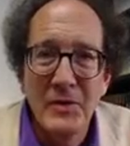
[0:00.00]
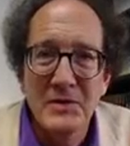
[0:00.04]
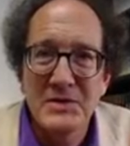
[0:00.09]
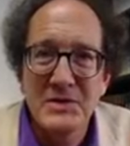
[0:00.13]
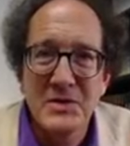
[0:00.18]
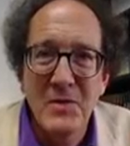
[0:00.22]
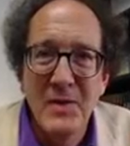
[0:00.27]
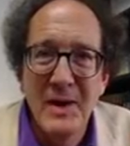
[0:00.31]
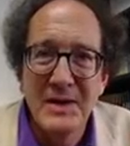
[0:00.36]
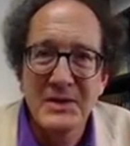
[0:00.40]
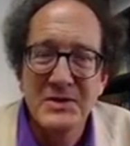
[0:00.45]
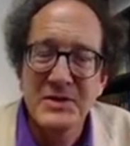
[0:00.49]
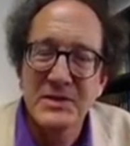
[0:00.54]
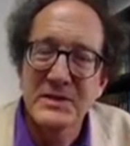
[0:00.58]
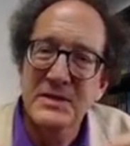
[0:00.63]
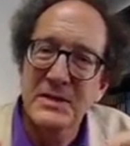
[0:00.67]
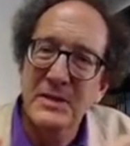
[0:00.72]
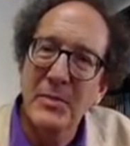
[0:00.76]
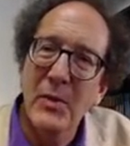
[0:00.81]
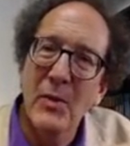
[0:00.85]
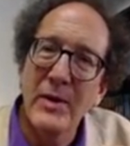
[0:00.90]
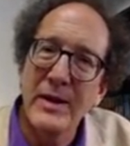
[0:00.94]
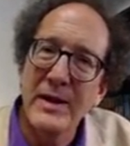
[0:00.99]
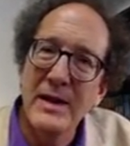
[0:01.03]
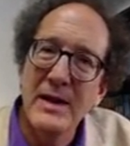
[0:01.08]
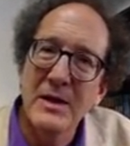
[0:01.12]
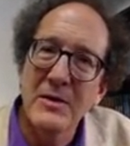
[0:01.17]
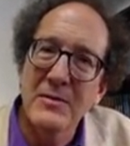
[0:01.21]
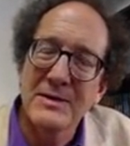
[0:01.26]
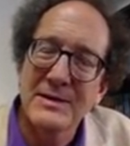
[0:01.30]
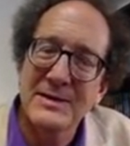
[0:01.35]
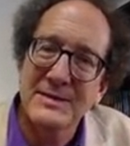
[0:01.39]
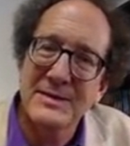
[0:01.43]
those questions, the point
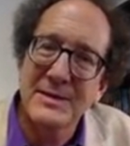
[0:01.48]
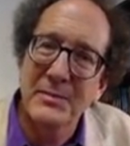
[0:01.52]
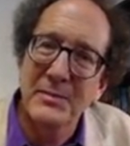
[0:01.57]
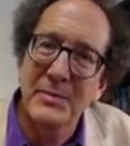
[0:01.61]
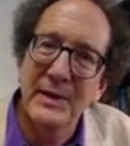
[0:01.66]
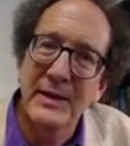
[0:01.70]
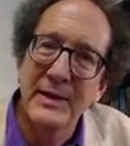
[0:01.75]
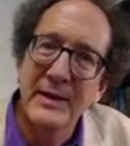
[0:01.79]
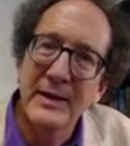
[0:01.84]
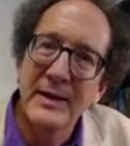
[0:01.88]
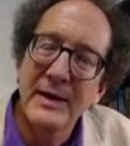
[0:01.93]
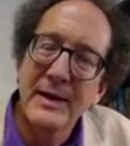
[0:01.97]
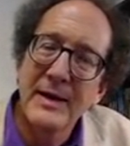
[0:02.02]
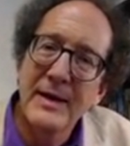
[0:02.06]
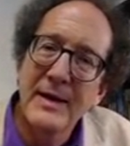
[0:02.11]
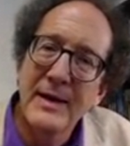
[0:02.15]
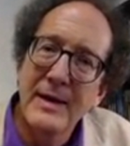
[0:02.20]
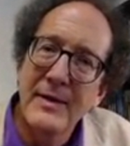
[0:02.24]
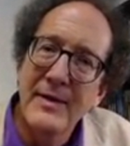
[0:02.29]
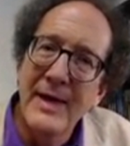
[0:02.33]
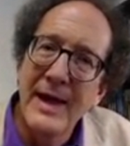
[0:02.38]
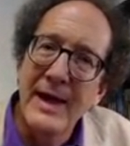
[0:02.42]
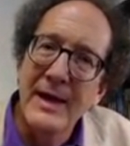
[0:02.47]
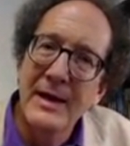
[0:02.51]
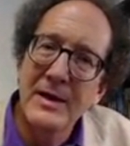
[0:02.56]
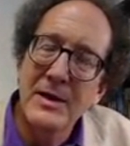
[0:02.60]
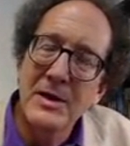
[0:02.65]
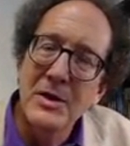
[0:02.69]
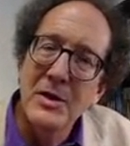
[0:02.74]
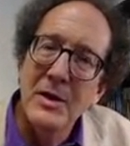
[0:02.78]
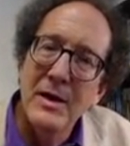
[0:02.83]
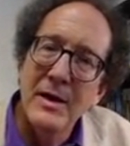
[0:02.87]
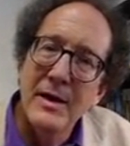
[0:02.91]
here is simply that
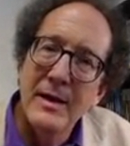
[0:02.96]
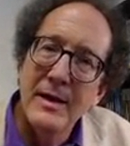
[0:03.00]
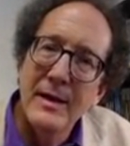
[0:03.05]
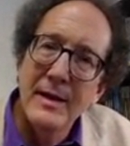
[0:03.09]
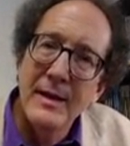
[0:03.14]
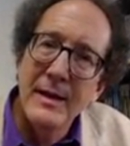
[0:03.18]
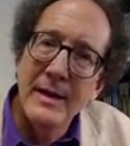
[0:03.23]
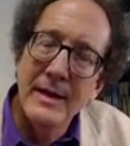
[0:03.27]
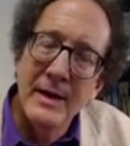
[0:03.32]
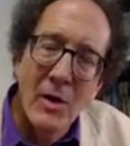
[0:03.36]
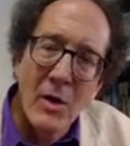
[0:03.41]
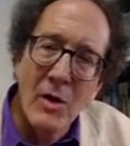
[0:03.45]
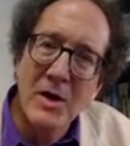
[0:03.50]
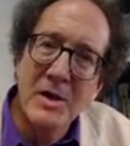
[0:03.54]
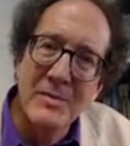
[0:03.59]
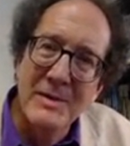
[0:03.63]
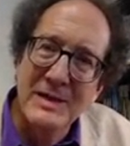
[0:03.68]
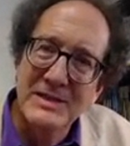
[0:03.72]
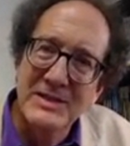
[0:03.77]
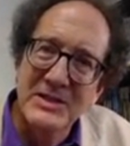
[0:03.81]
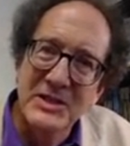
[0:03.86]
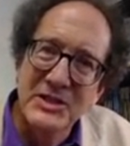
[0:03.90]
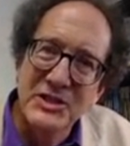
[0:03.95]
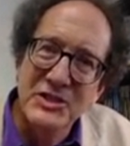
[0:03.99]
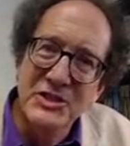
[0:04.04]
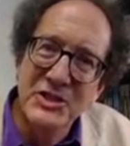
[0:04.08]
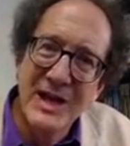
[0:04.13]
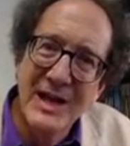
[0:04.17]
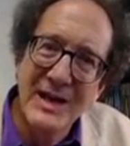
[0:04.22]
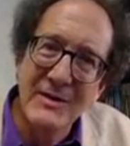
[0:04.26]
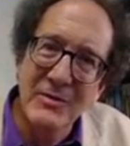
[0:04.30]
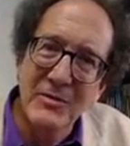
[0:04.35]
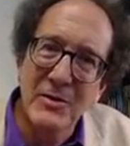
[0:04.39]
in arguments in
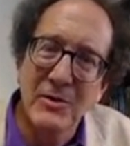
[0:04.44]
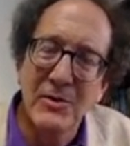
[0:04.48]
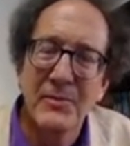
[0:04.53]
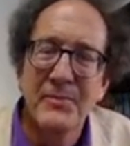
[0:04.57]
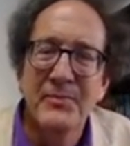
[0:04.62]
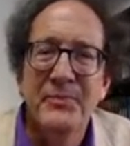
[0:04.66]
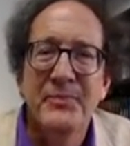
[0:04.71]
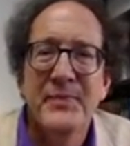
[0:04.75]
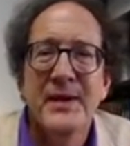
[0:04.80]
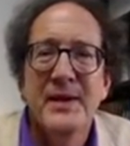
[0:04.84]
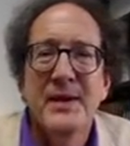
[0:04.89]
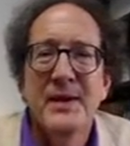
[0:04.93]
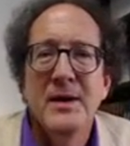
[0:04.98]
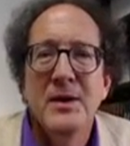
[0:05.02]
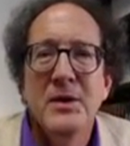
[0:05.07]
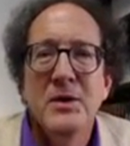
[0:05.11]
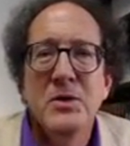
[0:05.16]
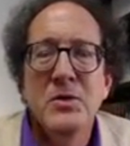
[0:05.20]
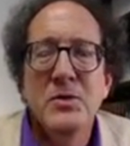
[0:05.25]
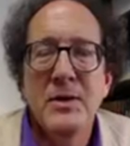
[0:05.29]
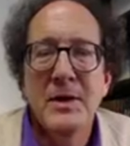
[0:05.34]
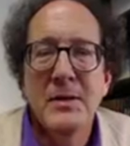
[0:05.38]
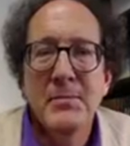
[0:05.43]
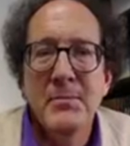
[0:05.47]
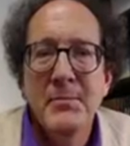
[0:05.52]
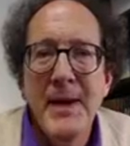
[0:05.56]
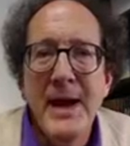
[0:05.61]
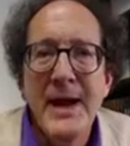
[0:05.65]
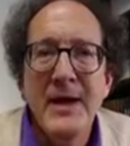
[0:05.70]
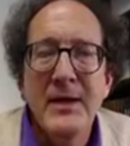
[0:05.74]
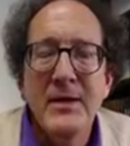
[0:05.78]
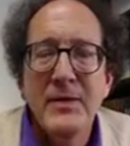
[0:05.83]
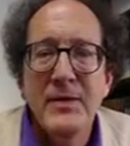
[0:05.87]
general, you can
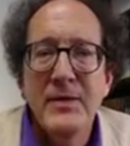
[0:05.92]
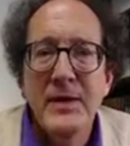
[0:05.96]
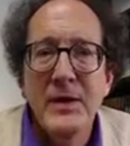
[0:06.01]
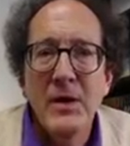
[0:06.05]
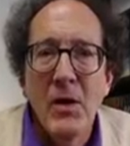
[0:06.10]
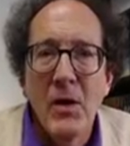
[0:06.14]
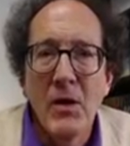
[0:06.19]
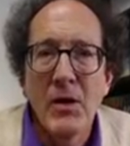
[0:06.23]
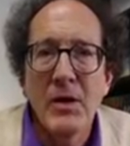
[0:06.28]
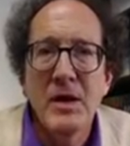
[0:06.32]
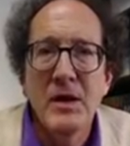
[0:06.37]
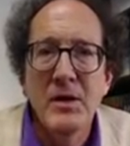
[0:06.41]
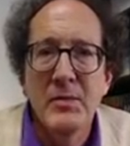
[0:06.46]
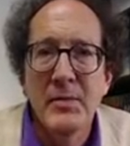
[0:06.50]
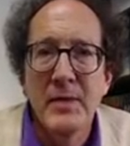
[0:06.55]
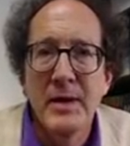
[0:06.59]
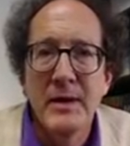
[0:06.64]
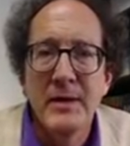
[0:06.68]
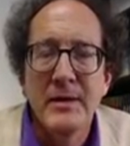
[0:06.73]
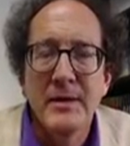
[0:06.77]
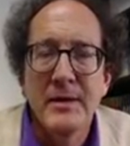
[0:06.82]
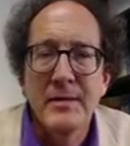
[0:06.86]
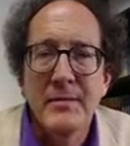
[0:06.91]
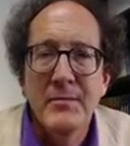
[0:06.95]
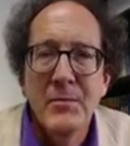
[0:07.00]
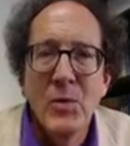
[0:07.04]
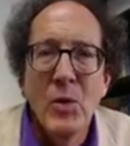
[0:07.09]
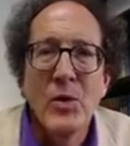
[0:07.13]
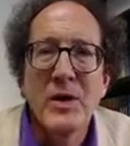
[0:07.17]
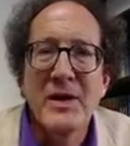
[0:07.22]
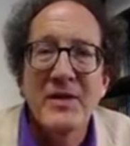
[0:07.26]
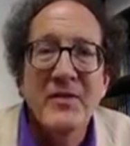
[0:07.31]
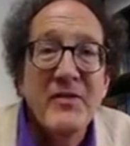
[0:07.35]
make the argument
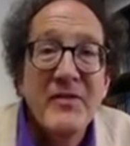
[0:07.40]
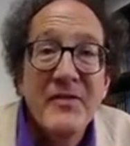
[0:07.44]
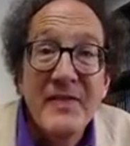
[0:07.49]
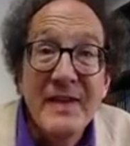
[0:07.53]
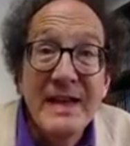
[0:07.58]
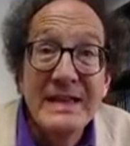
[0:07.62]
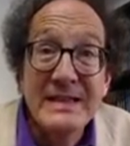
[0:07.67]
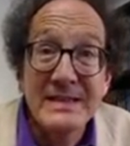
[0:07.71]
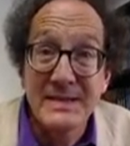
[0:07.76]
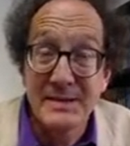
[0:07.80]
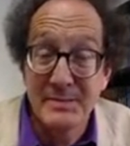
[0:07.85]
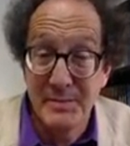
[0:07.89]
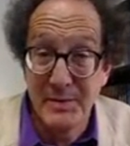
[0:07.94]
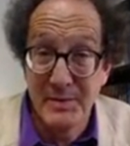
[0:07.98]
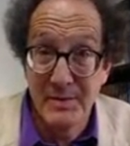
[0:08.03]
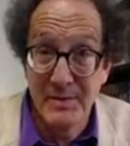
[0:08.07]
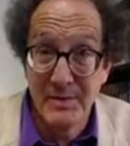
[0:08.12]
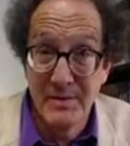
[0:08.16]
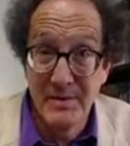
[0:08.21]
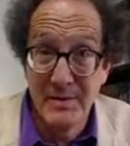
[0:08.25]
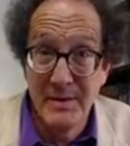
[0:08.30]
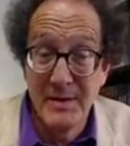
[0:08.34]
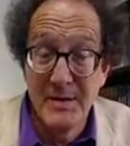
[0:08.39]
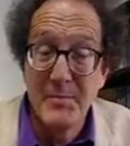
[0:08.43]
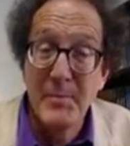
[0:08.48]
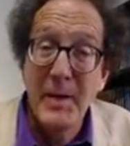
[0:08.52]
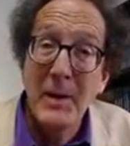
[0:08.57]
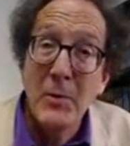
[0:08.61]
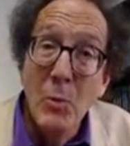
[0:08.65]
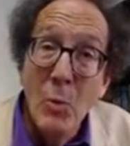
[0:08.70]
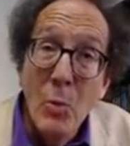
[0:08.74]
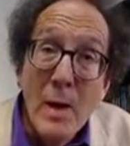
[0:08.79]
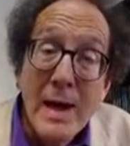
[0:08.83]
more defensible
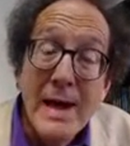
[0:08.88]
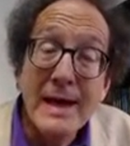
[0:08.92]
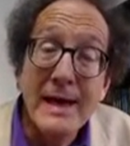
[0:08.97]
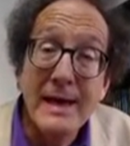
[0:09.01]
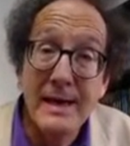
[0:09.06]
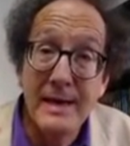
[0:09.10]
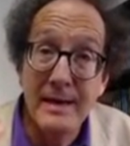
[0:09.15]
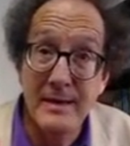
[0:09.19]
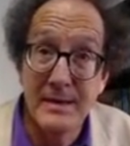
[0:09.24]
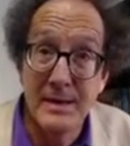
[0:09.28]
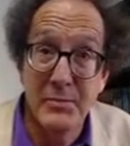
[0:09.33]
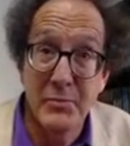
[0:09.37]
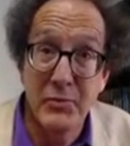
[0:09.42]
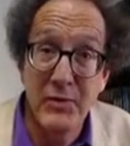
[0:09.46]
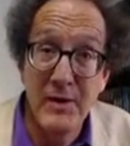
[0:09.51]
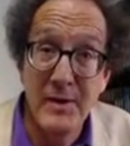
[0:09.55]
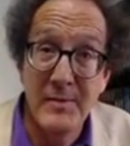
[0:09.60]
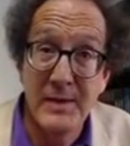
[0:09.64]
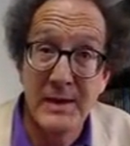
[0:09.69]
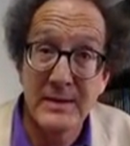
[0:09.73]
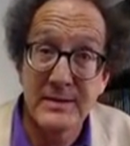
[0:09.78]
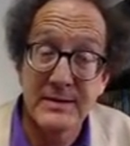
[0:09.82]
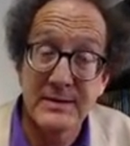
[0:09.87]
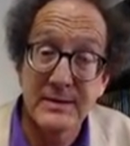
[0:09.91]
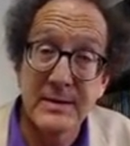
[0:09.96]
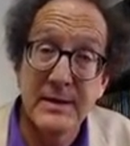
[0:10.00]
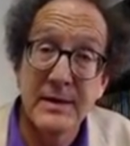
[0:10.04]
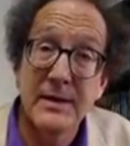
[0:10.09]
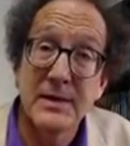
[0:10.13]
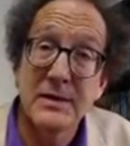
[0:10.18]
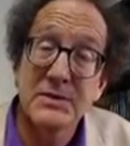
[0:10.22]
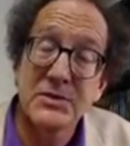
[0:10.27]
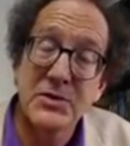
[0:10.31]
by weakening the premise,
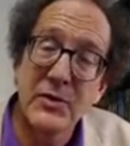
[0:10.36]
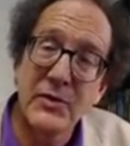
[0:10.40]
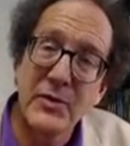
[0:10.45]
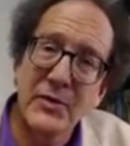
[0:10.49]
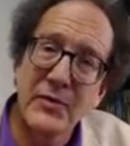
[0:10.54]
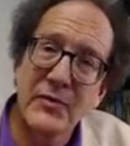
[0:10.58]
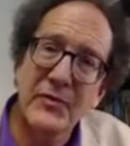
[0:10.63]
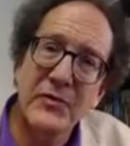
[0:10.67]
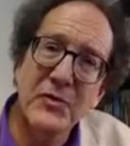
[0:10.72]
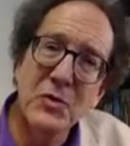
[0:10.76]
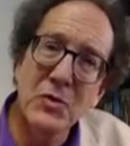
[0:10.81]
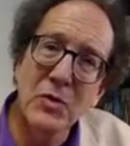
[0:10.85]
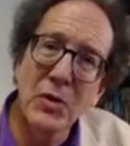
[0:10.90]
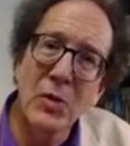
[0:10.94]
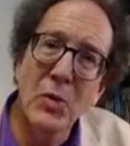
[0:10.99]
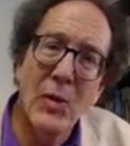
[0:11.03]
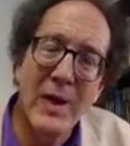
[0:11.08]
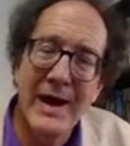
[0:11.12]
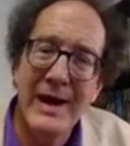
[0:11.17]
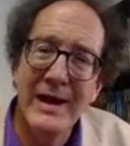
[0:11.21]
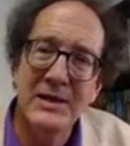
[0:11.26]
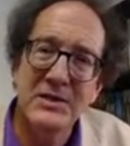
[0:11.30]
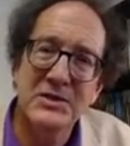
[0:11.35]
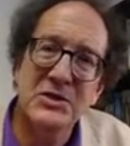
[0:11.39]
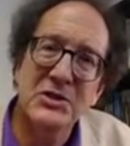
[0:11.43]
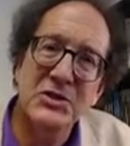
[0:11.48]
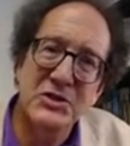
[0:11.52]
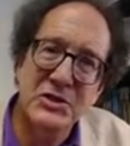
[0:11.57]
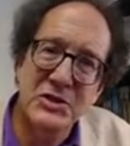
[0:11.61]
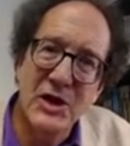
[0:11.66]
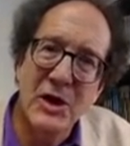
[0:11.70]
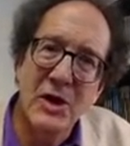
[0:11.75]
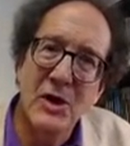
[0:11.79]
so there are fewer ways to
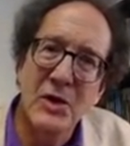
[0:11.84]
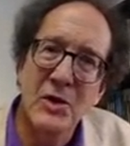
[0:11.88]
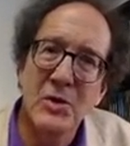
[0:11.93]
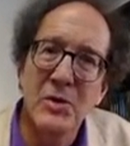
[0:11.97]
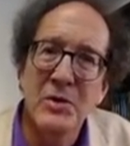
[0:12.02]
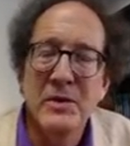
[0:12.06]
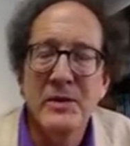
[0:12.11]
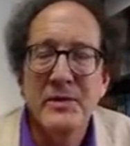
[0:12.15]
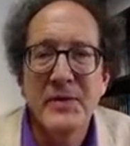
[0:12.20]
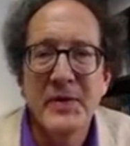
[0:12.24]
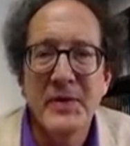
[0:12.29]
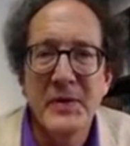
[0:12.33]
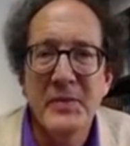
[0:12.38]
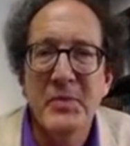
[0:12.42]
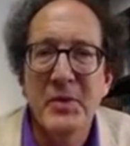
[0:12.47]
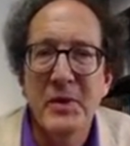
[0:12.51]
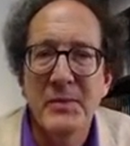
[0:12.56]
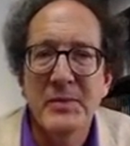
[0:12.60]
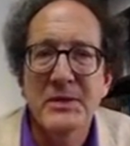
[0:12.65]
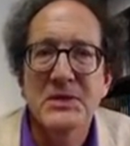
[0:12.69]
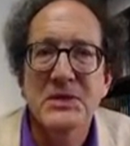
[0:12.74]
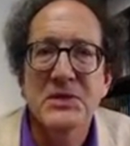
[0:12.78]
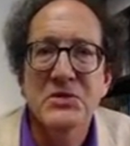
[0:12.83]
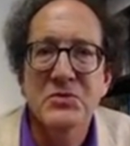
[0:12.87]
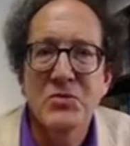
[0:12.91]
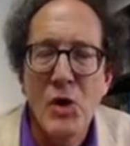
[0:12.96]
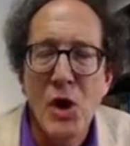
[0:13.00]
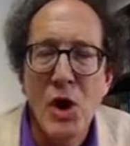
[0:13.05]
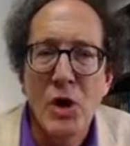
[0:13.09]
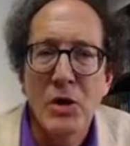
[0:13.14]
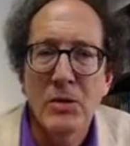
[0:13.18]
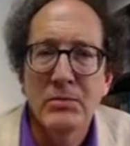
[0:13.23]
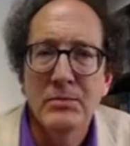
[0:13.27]
show that the premise is
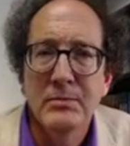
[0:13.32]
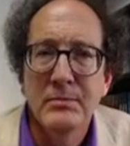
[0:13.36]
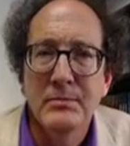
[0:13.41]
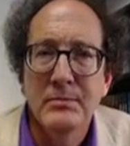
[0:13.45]
wrong.